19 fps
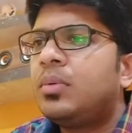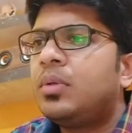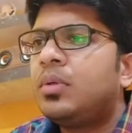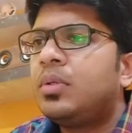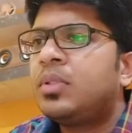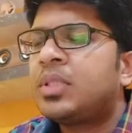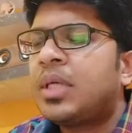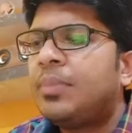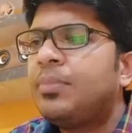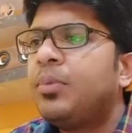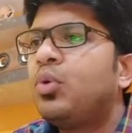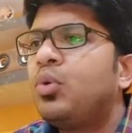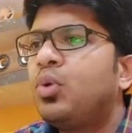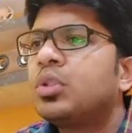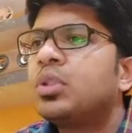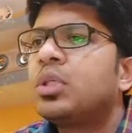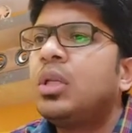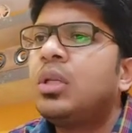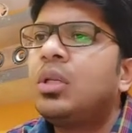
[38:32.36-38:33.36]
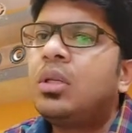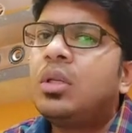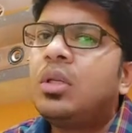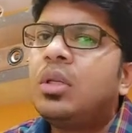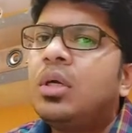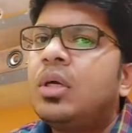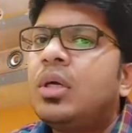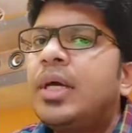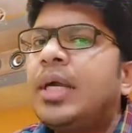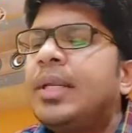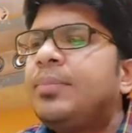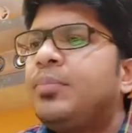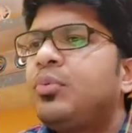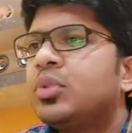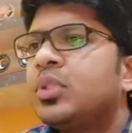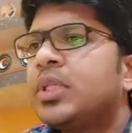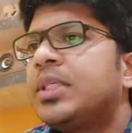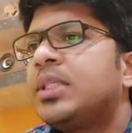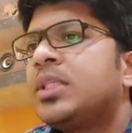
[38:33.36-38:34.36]
submucosal
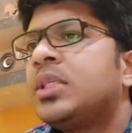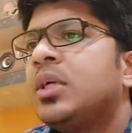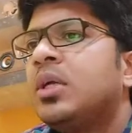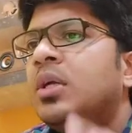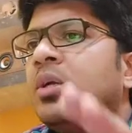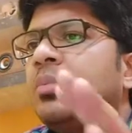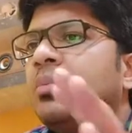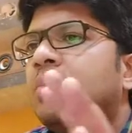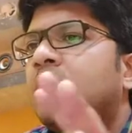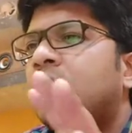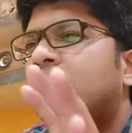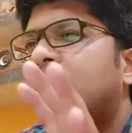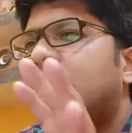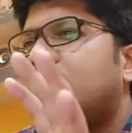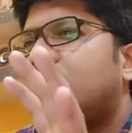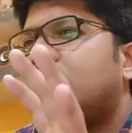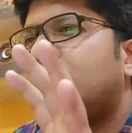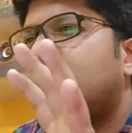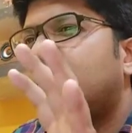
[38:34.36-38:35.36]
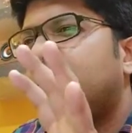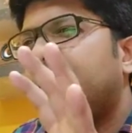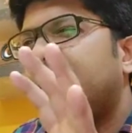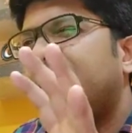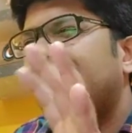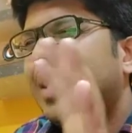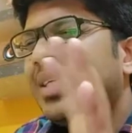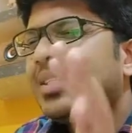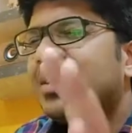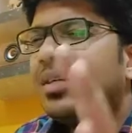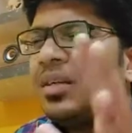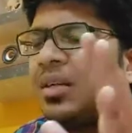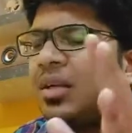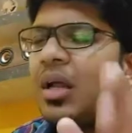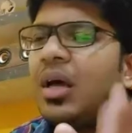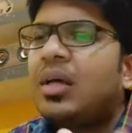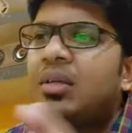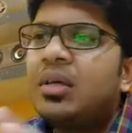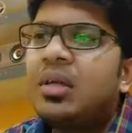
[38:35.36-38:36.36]
adipocytes. But that's
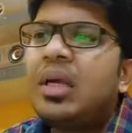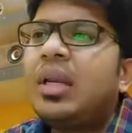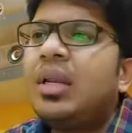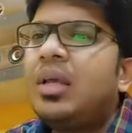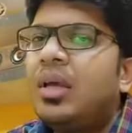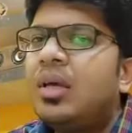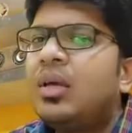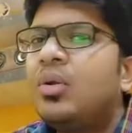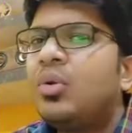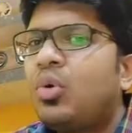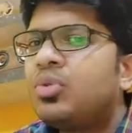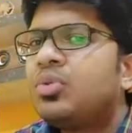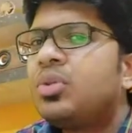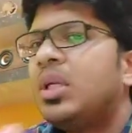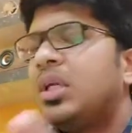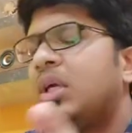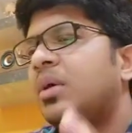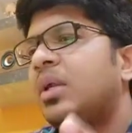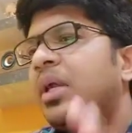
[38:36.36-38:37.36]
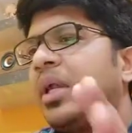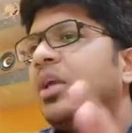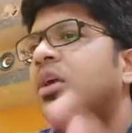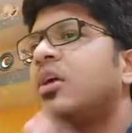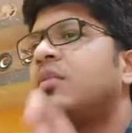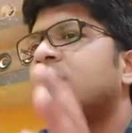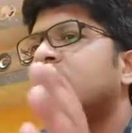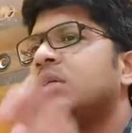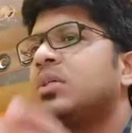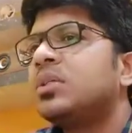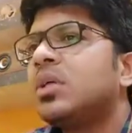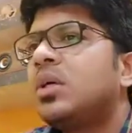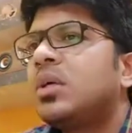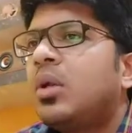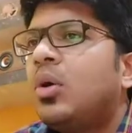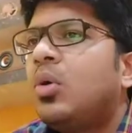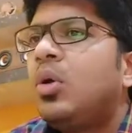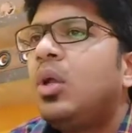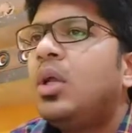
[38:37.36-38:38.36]
another area, not really our area of
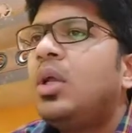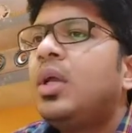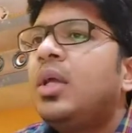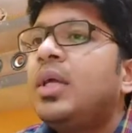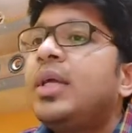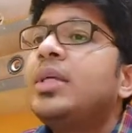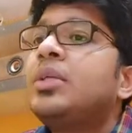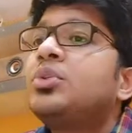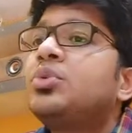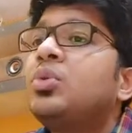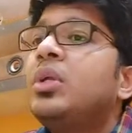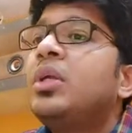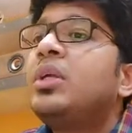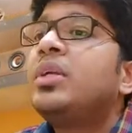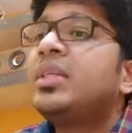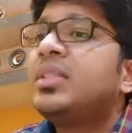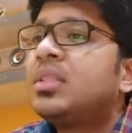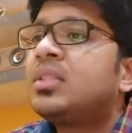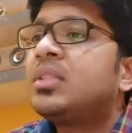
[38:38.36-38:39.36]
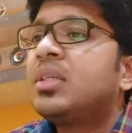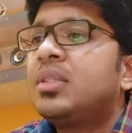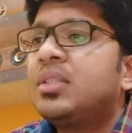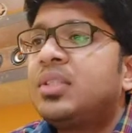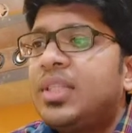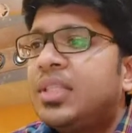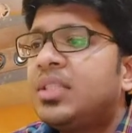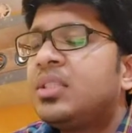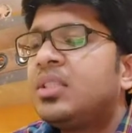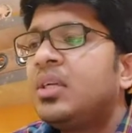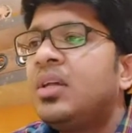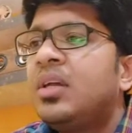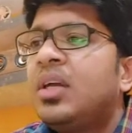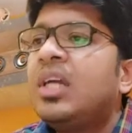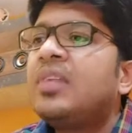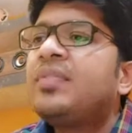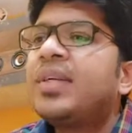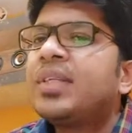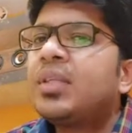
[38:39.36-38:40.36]
concern now. Insulin resistance, yes.
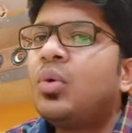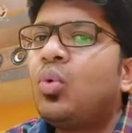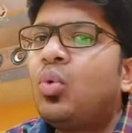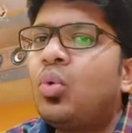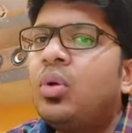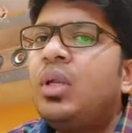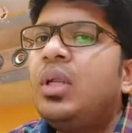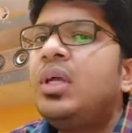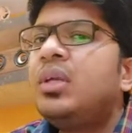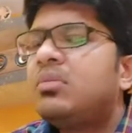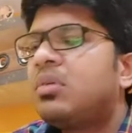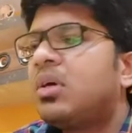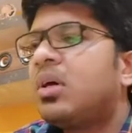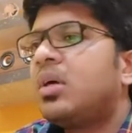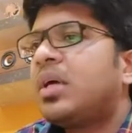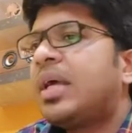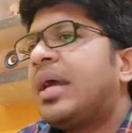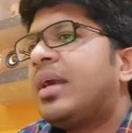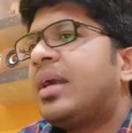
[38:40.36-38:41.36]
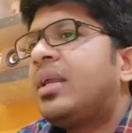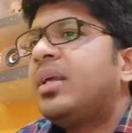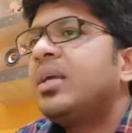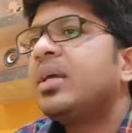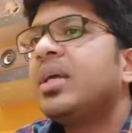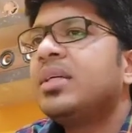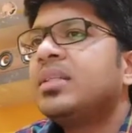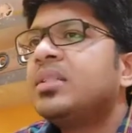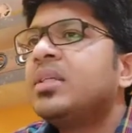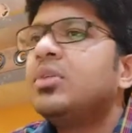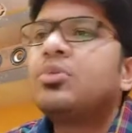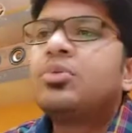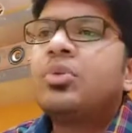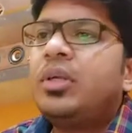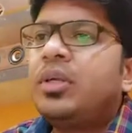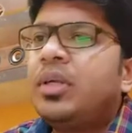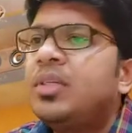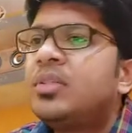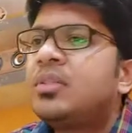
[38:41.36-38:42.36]
In fact, the only drug acting against
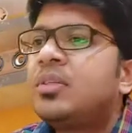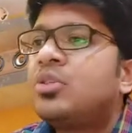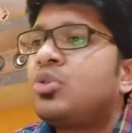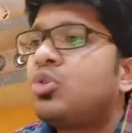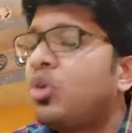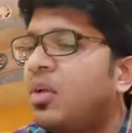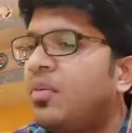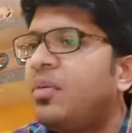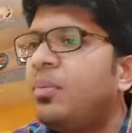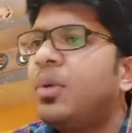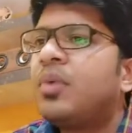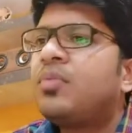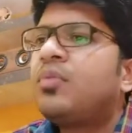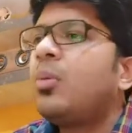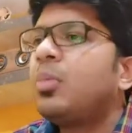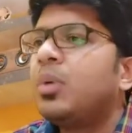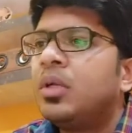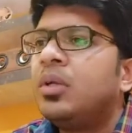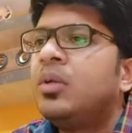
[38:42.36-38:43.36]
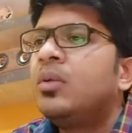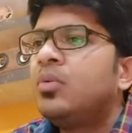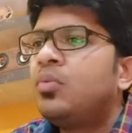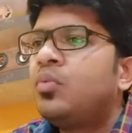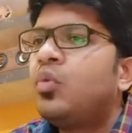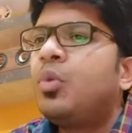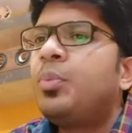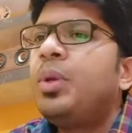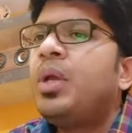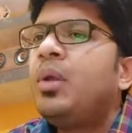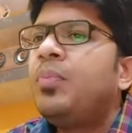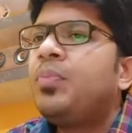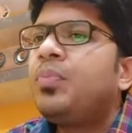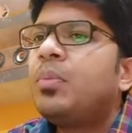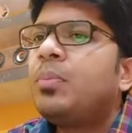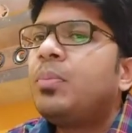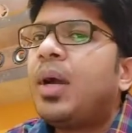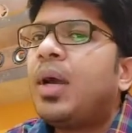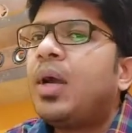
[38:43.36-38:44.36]
insulin resistance, not even metformin, would be
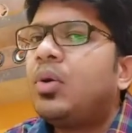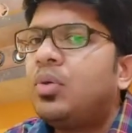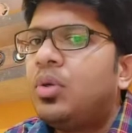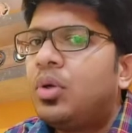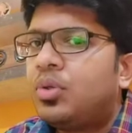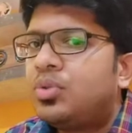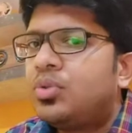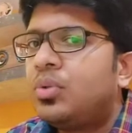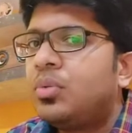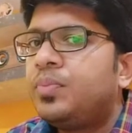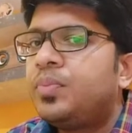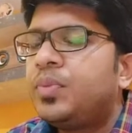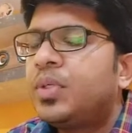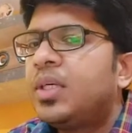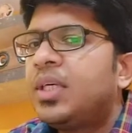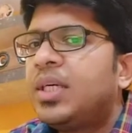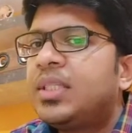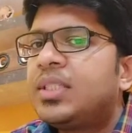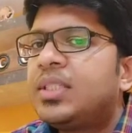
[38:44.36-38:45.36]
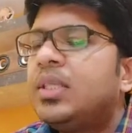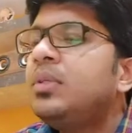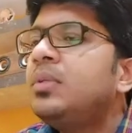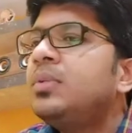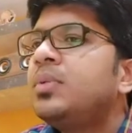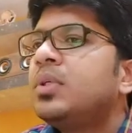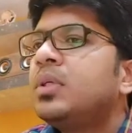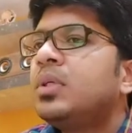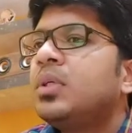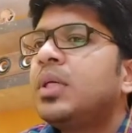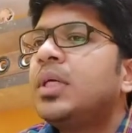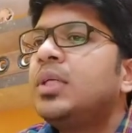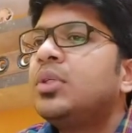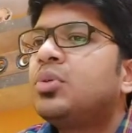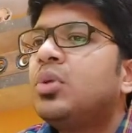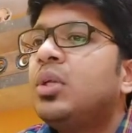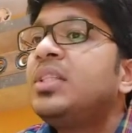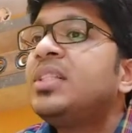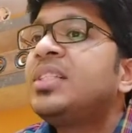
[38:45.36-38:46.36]
pioglitazone. It's an
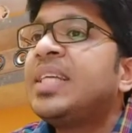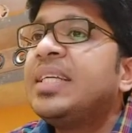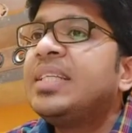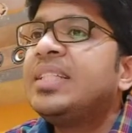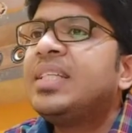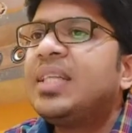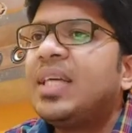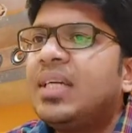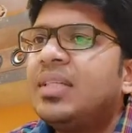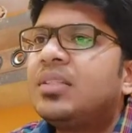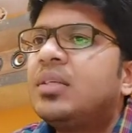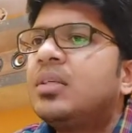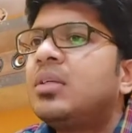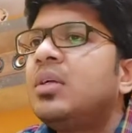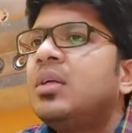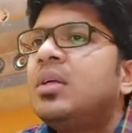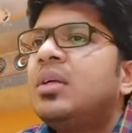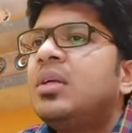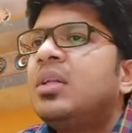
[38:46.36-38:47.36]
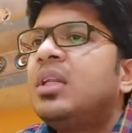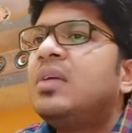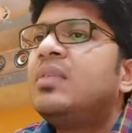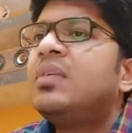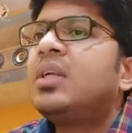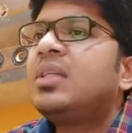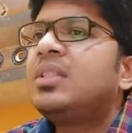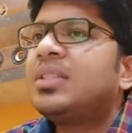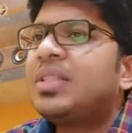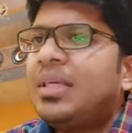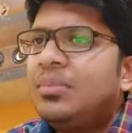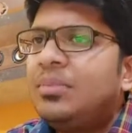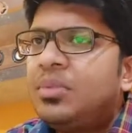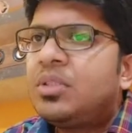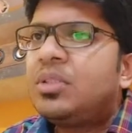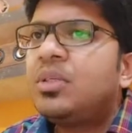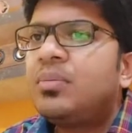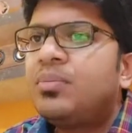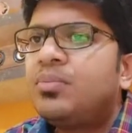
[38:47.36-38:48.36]
insulin sensitizer. Liver
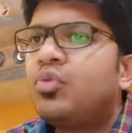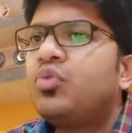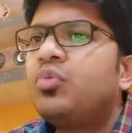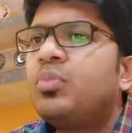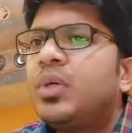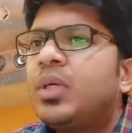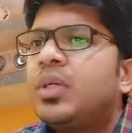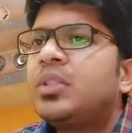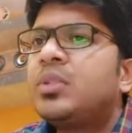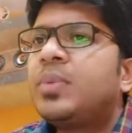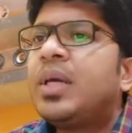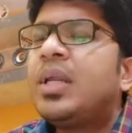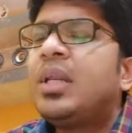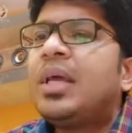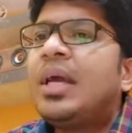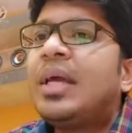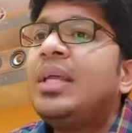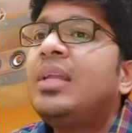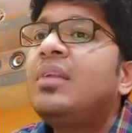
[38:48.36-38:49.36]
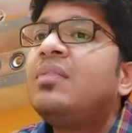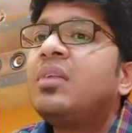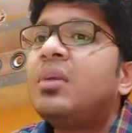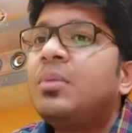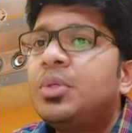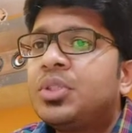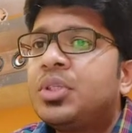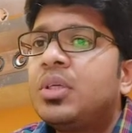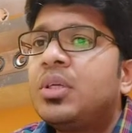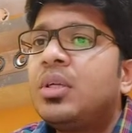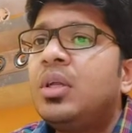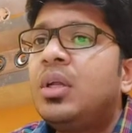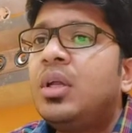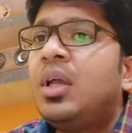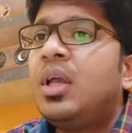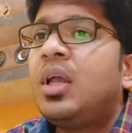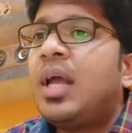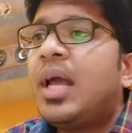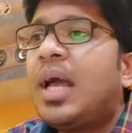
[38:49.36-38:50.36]
enzymes improvement as well, and inflammation.
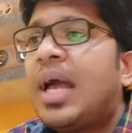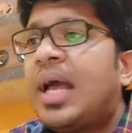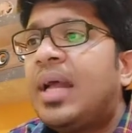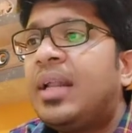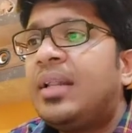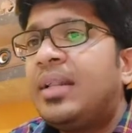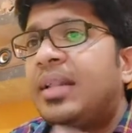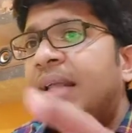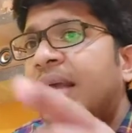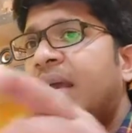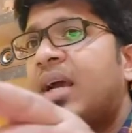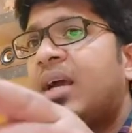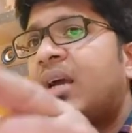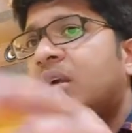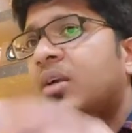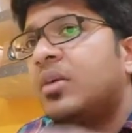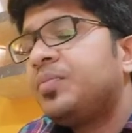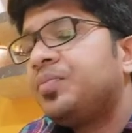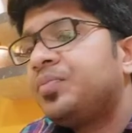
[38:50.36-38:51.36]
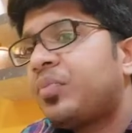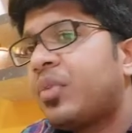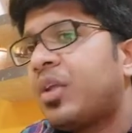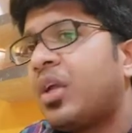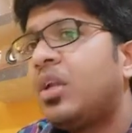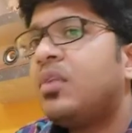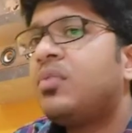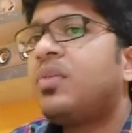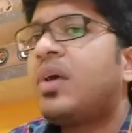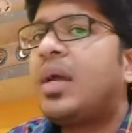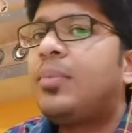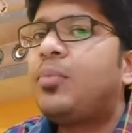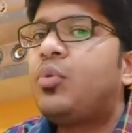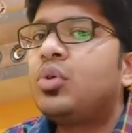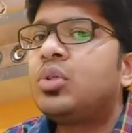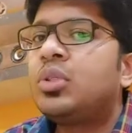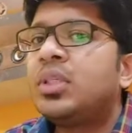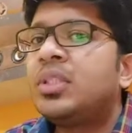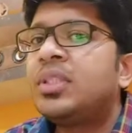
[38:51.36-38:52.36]
And there, in
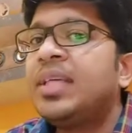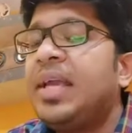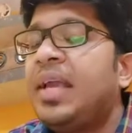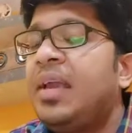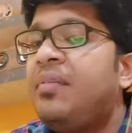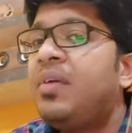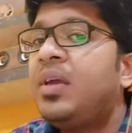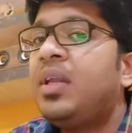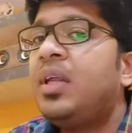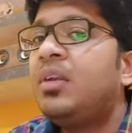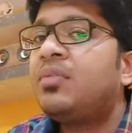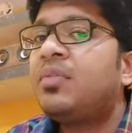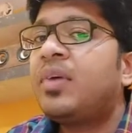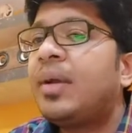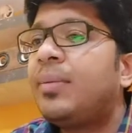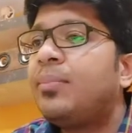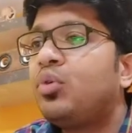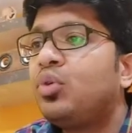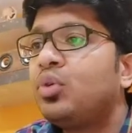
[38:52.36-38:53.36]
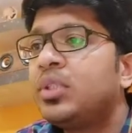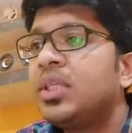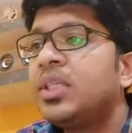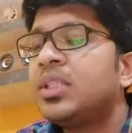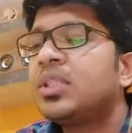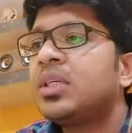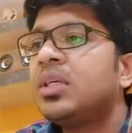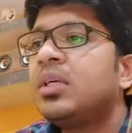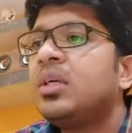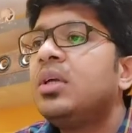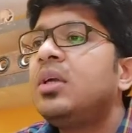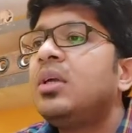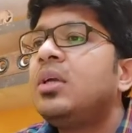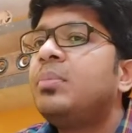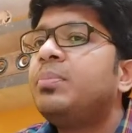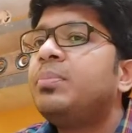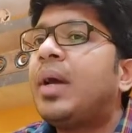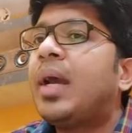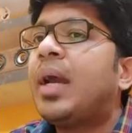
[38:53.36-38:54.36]
fibrosis, even in fibrosis,
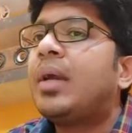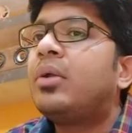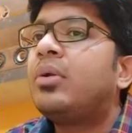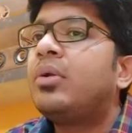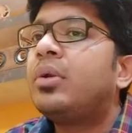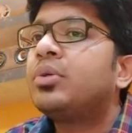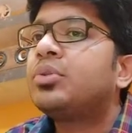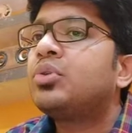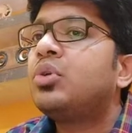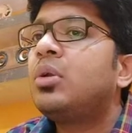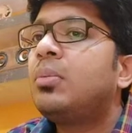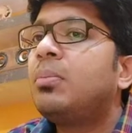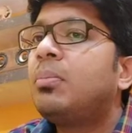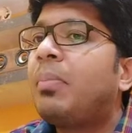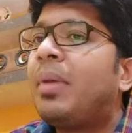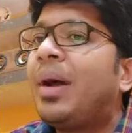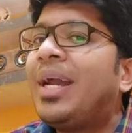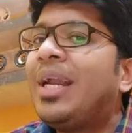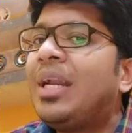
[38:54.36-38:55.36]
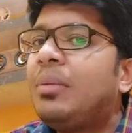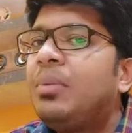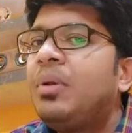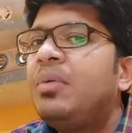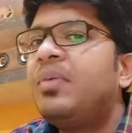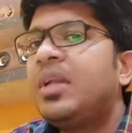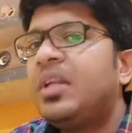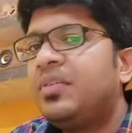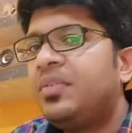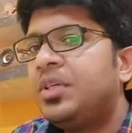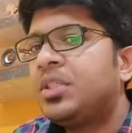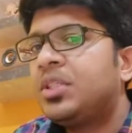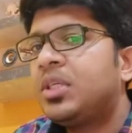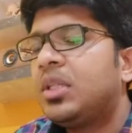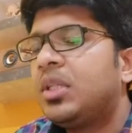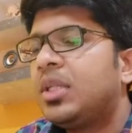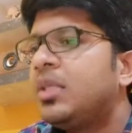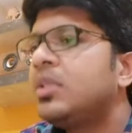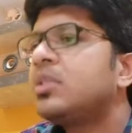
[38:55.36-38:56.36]
pioglitazone might be
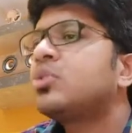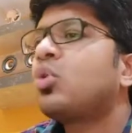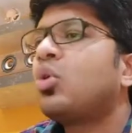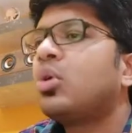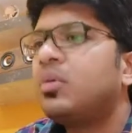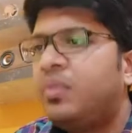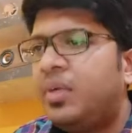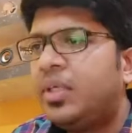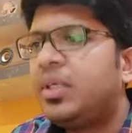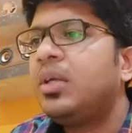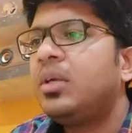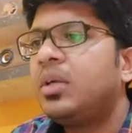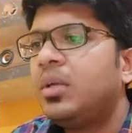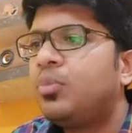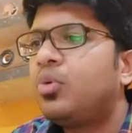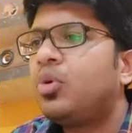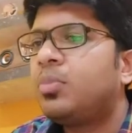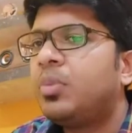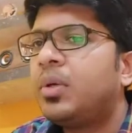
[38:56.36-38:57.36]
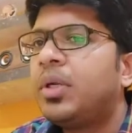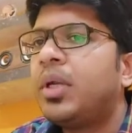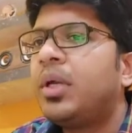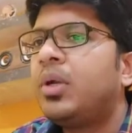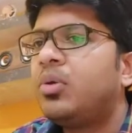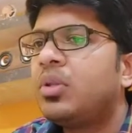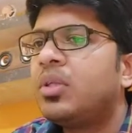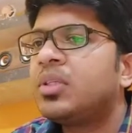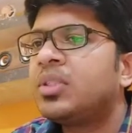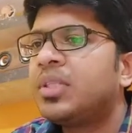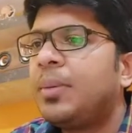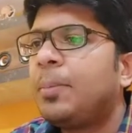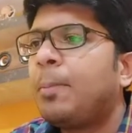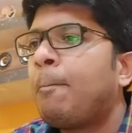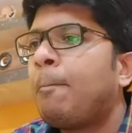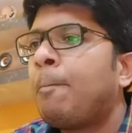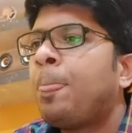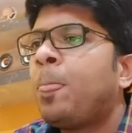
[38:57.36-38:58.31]
beneficial. There is conflicting report pertaining to the same.